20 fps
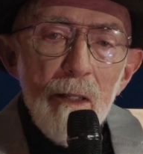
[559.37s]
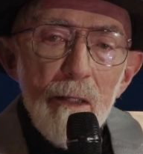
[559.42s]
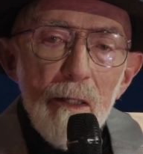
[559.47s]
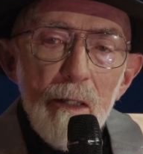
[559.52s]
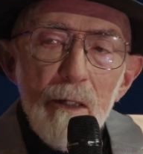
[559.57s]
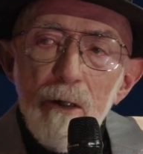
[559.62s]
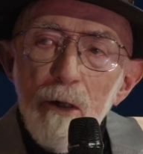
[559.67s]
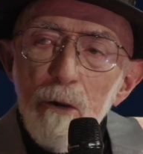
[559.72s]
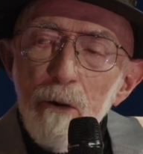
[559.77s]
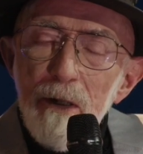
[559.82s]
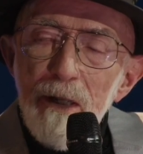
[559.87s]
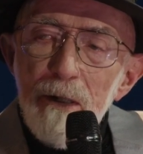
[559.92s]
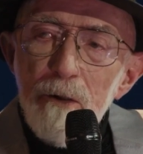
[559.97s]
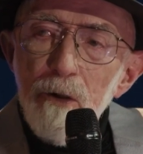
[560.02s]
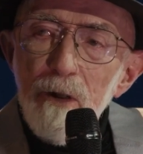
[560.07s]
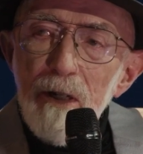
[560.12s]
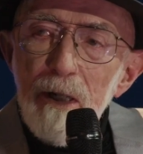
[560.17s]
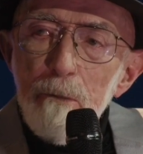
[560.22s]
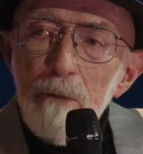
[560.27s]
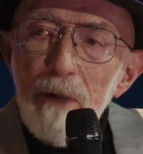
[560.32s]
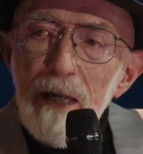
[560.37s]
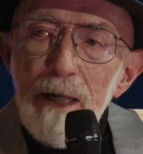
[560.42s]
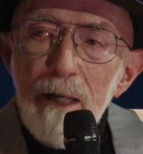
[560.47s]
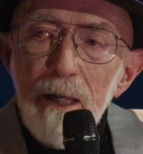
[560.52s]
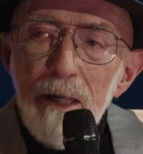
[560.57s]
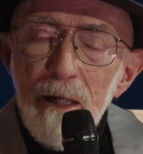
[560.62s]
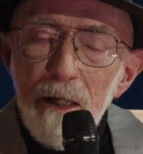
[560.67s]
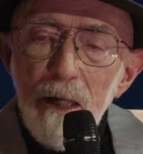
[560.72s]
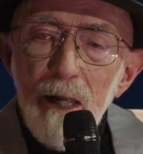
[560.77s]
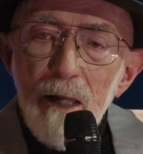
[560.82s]
you know, during
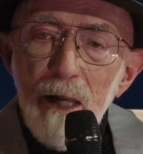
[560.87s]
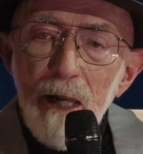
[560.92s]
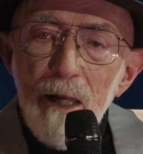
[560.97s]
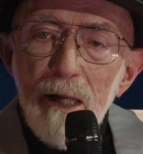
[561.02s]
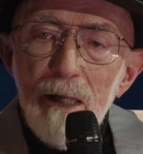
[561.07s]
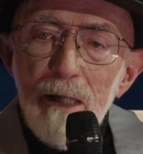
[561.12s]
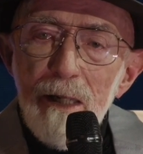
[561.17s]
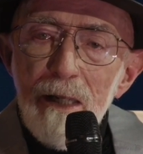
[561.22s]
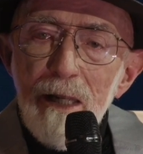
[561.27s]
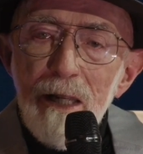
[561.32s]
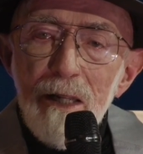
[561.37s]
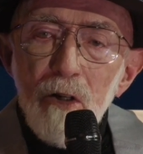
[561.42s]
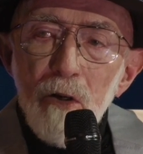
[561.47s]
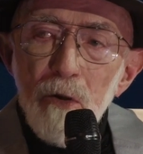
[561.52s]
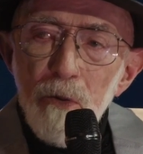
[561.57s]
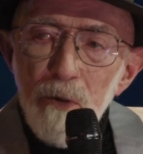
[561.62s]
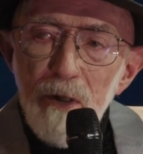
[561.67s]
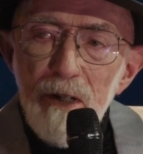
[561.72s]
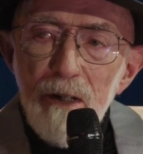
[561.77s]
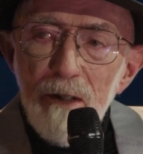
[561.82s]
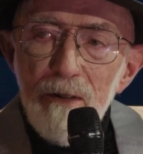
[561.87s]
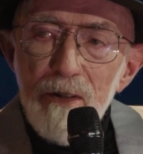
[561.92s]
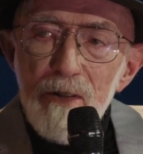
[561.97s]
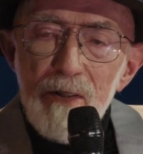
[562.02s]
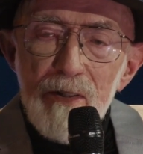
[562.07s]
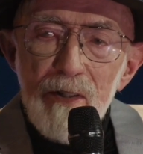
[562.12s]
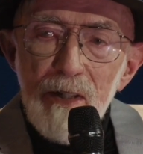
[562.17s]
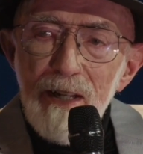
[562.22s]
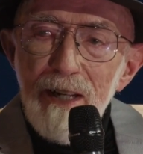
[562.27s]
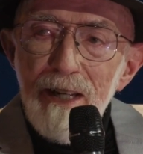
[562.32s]
my career as a
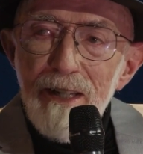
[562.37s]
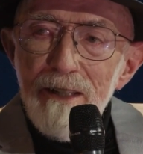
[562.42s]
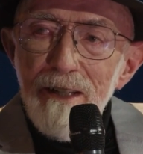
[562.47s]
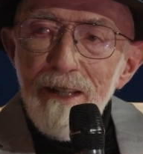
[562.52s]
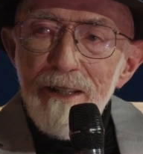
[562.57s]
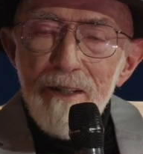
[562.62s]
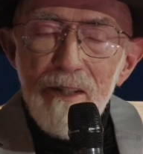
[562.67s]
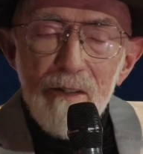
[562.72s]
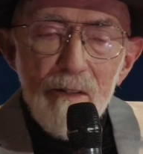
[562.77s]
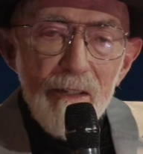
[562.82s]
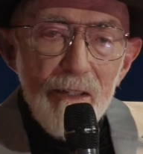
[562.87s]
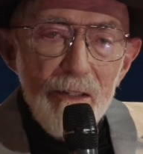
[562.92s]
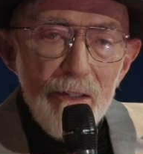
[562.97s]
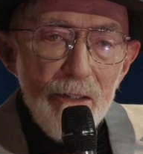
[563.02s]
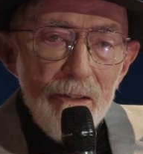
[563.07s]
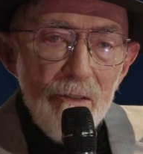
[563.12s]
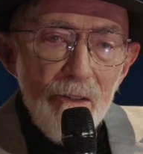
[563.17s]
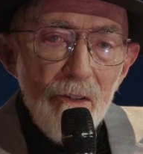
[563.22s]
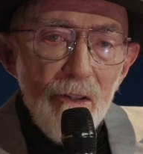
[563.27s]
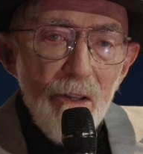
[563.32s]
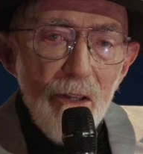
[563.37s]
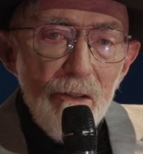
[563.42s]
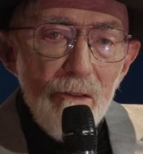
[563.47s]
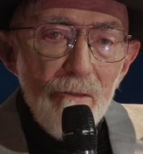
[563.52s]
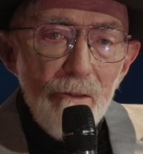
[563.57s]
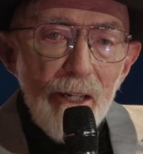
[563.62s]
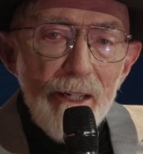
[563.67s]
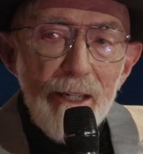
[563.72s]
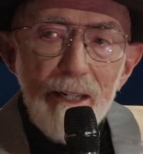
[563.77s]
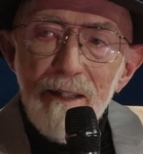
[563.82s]
scientist,
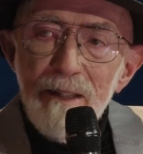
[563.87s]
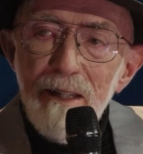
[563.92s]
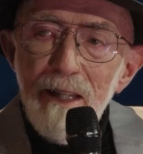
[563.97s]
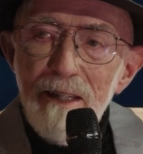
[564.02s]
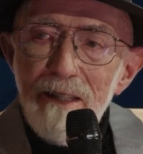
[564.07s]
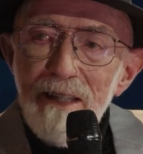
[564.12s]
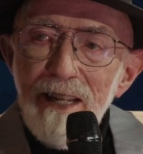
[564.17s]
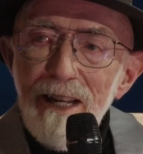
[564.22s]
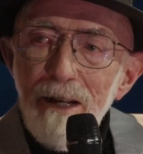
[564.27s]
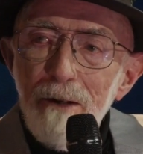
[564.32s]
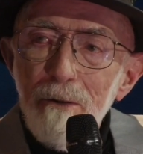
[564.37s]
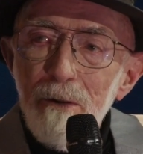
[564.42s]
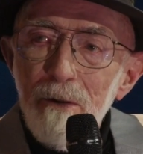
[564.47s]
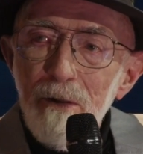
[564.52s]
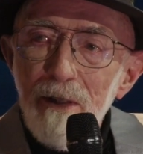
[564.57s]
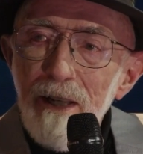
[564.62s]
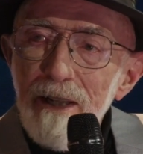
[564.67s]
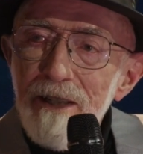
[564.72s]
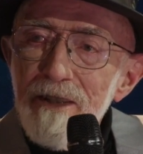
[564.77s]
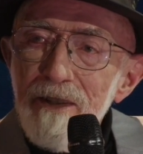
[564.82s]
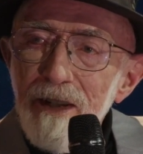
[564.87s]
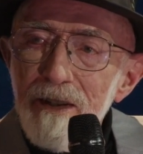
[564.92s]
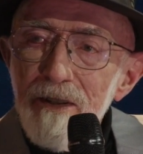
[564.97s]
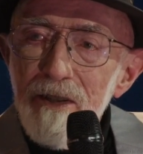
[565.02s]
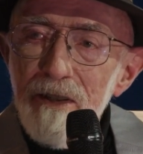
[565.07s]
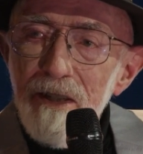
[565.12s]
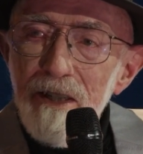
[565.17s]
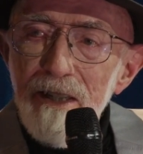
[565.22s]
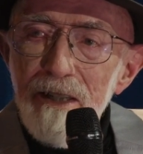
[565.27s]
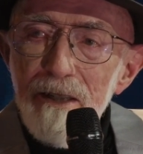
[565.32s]
running now like
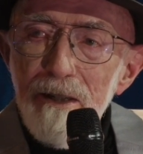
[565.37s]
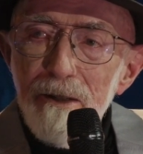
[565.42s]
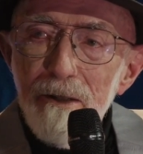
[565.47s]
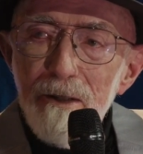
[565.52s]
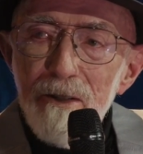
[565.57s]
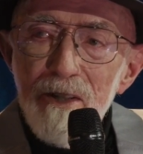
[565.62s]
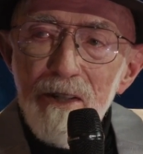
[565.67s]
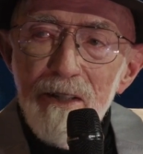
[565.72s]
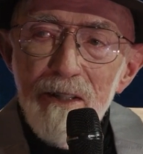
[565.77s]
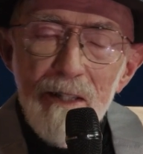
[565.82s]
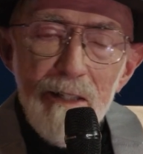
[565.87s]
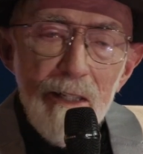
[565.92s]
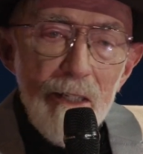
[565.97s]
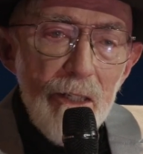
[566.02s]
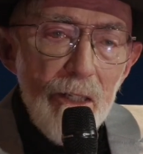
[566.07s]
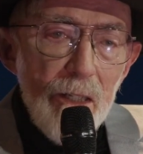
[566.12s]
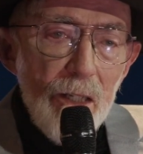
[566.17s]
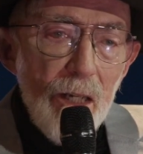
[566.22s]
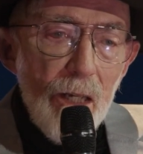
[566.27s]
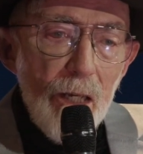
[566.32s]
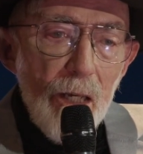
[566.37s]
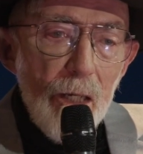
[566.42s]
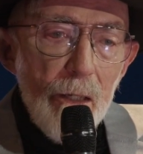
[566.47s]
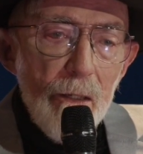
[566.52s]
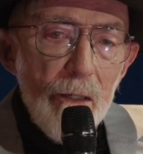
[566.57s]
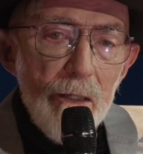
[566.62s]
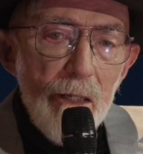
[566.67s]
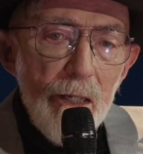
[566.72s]
60 years, I